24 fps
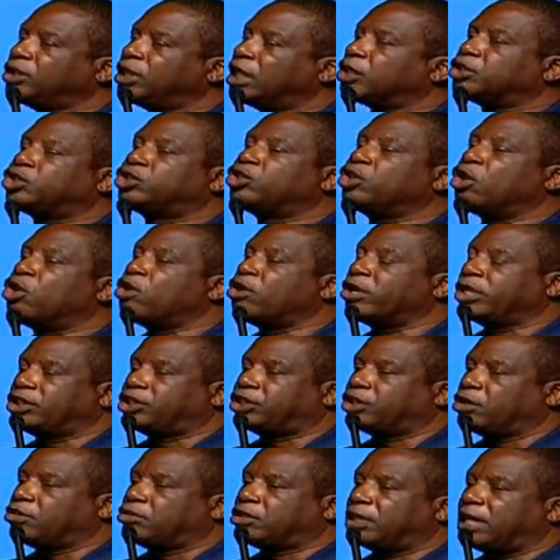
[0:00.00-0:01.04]
just joined
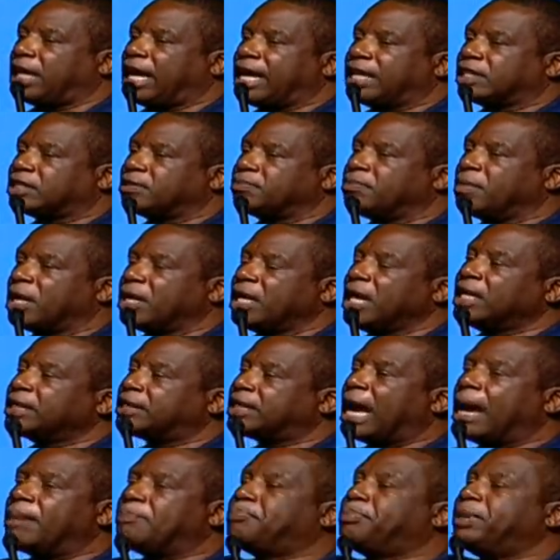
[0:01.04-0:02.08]
church last month.
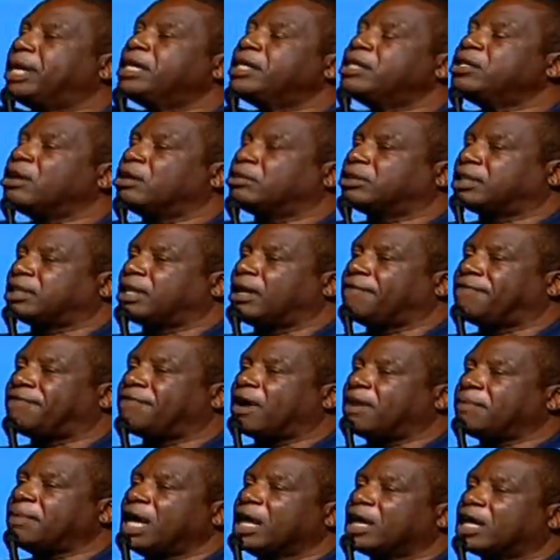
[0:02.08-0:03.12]
Stop beating yourself
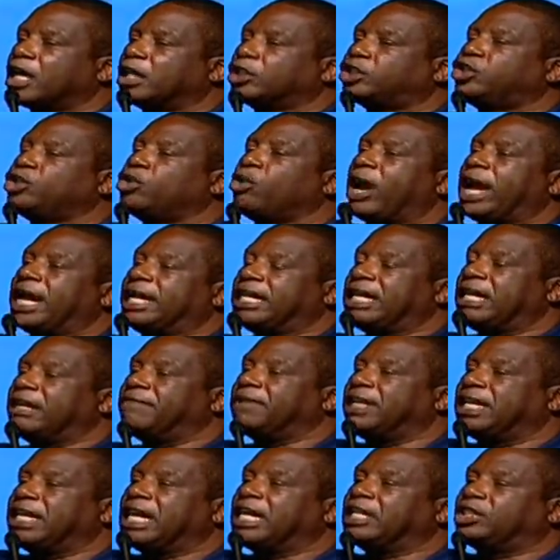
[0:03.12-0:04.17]
up because you ain't
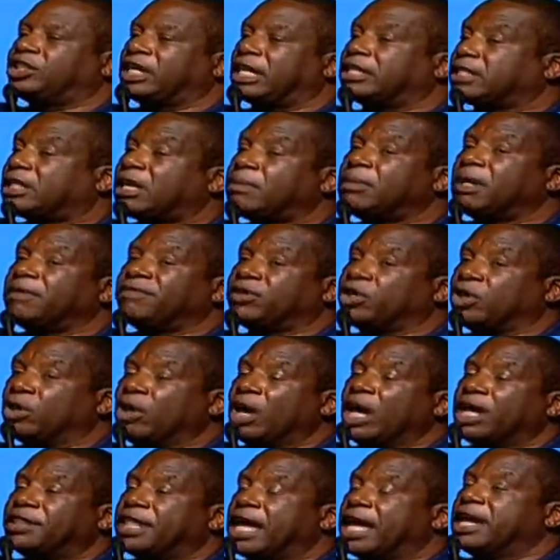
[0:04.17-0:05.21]
even in church. Some of you
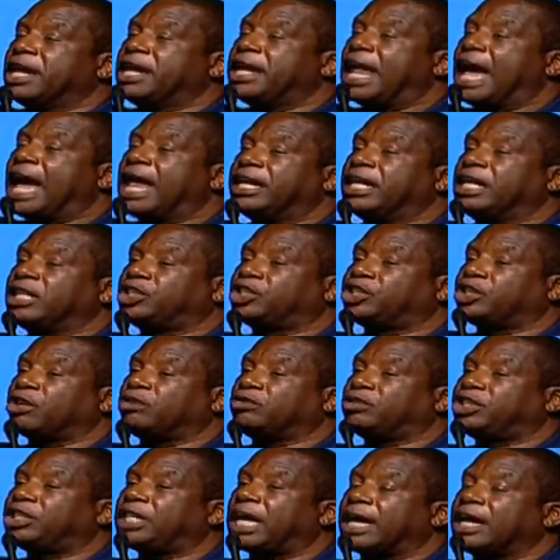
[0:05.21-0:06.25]
that are not in
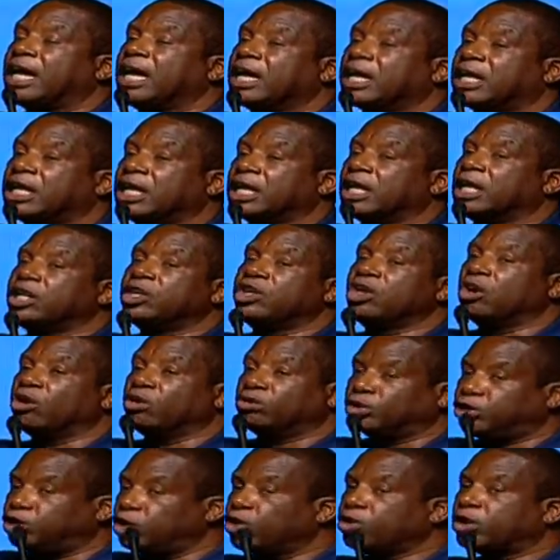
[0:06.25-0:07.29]
church yet, good
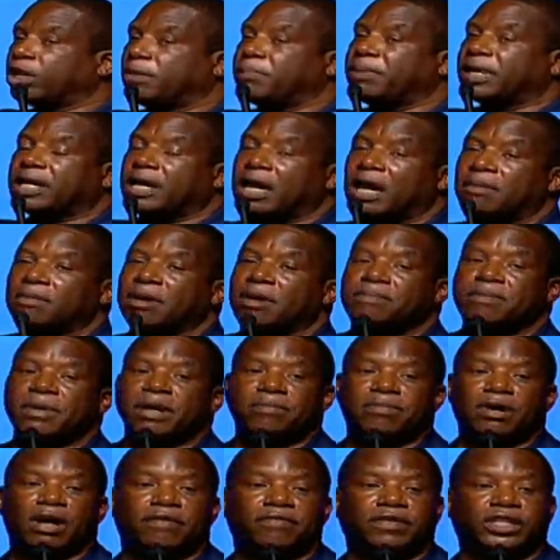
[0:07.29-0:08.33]
news, you can become a
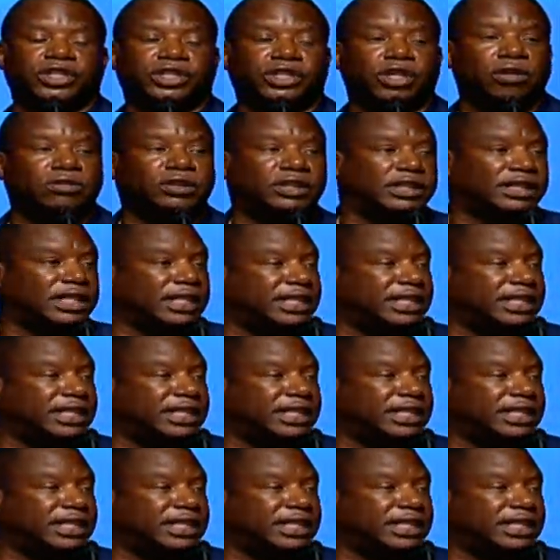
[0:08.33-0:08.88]
member of the church